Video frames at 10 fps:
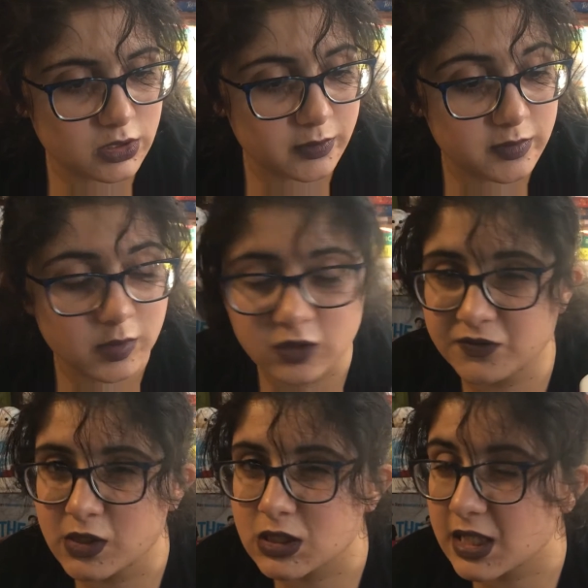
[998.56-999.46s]
are supposed to be good
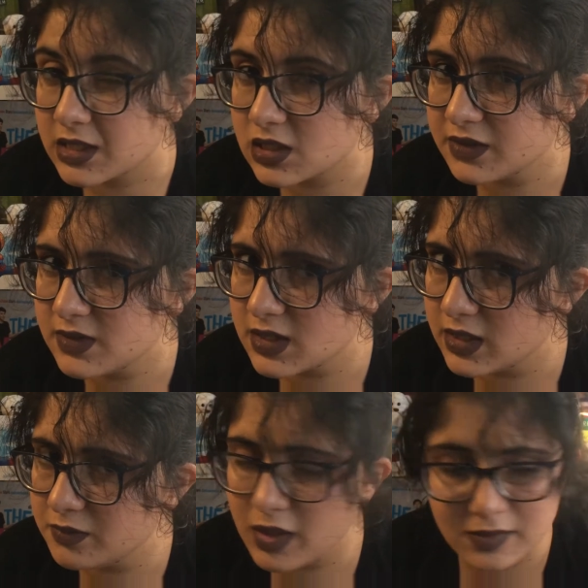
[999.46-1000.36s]
for sensitive
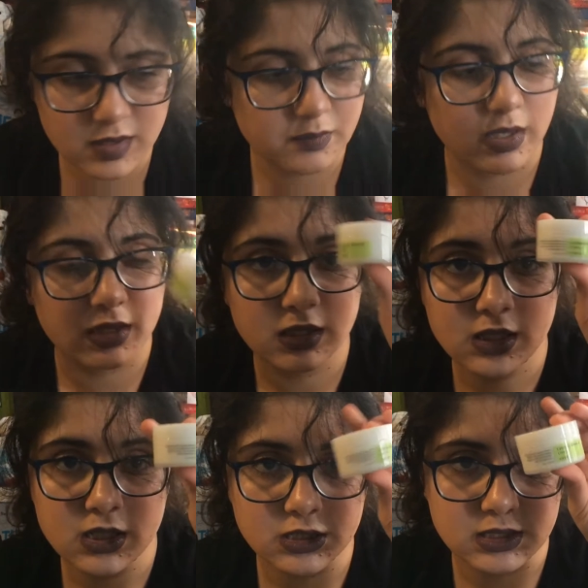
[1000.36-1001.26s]
skin maybe, but
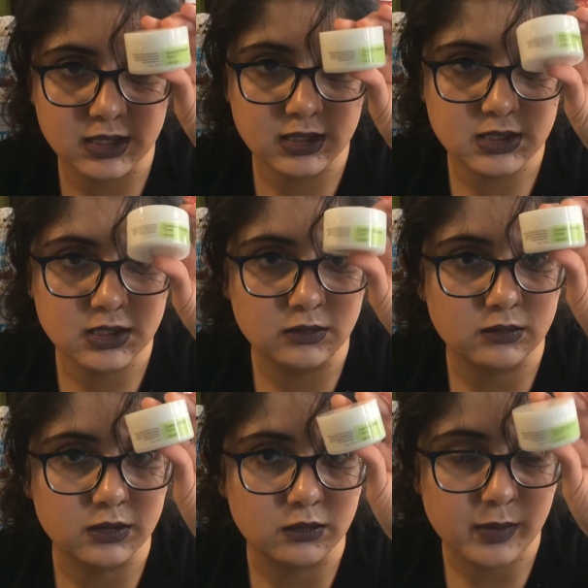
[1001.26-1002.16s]
just like this
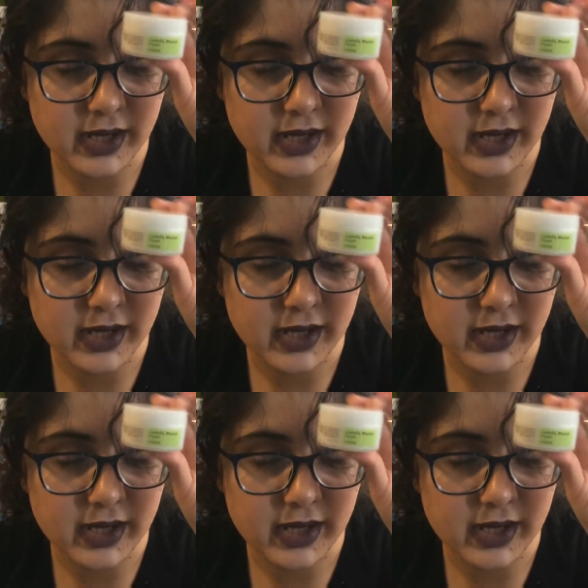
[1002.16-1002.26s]
cute little